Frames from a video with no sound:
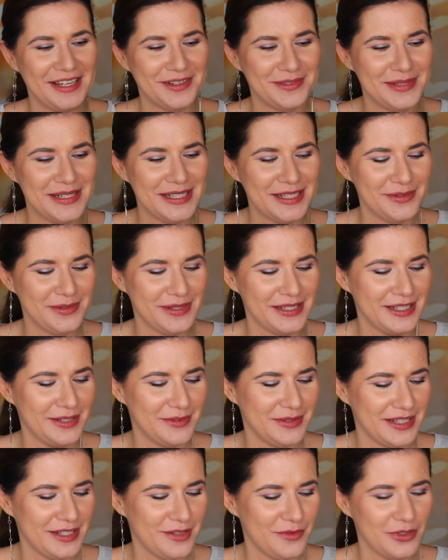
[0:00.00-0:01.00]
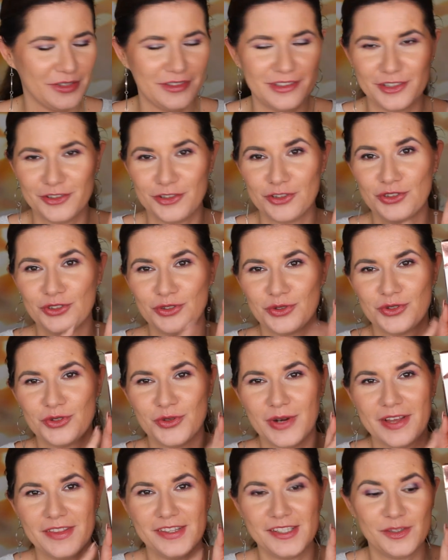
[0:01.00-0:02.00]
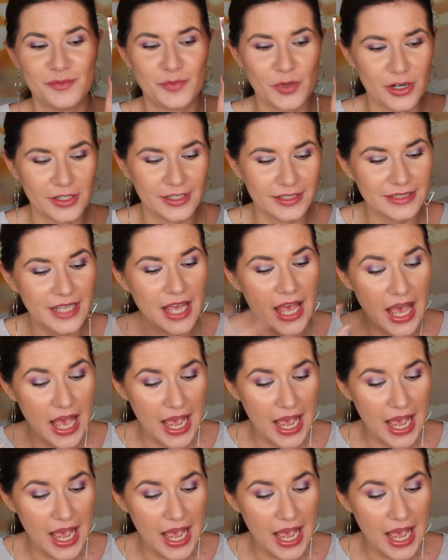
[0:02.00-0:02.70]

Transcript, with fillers: I really really really wanted to try this product.